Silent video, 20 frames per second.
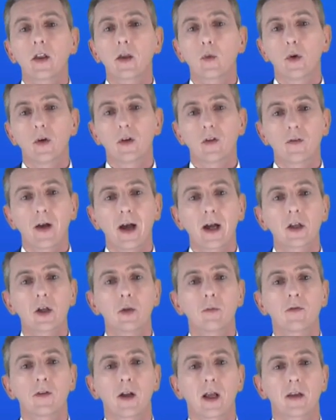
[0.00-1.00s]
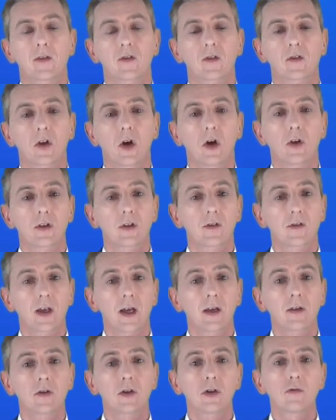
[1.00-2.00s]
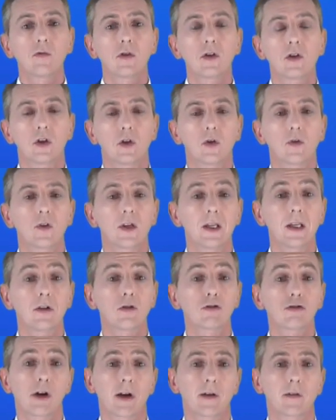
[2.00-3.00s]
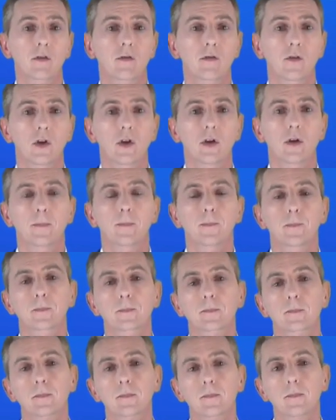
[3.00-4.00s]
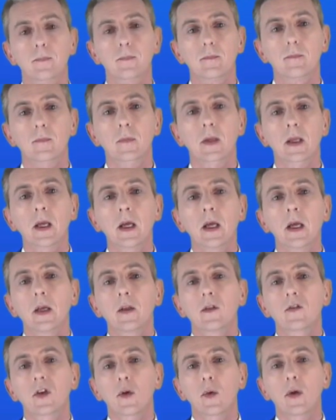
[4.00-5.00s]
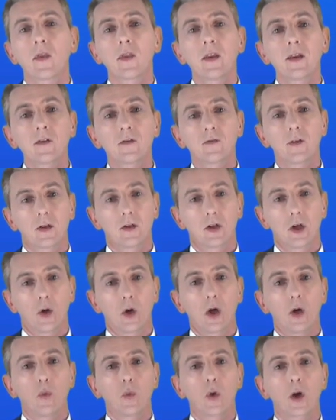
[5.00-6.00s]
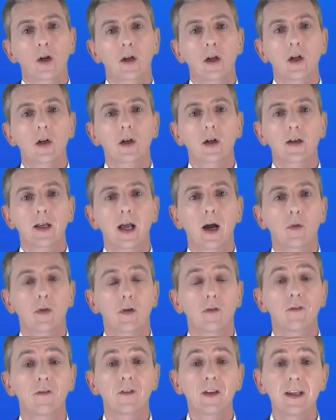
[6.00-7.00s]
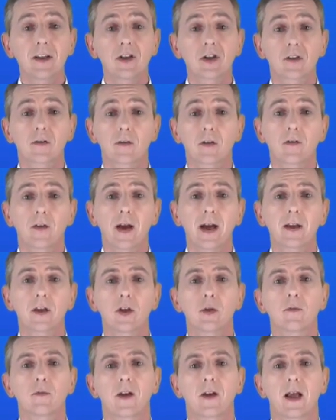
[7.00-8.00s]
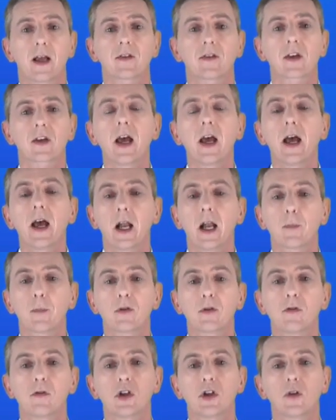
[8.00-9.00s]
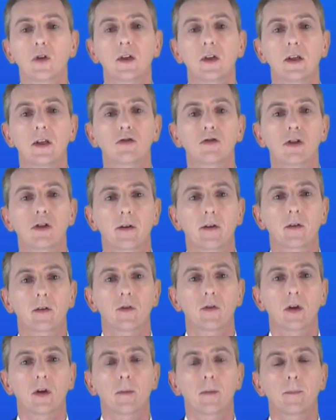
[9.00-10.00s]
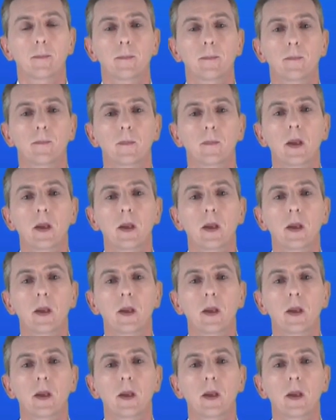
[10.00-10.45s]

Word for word: In other words, vacuum flasks are designed to reduce heat transfer. So in this video, we're going to look at how the features of a vacuum flask help to reduce heat transfer.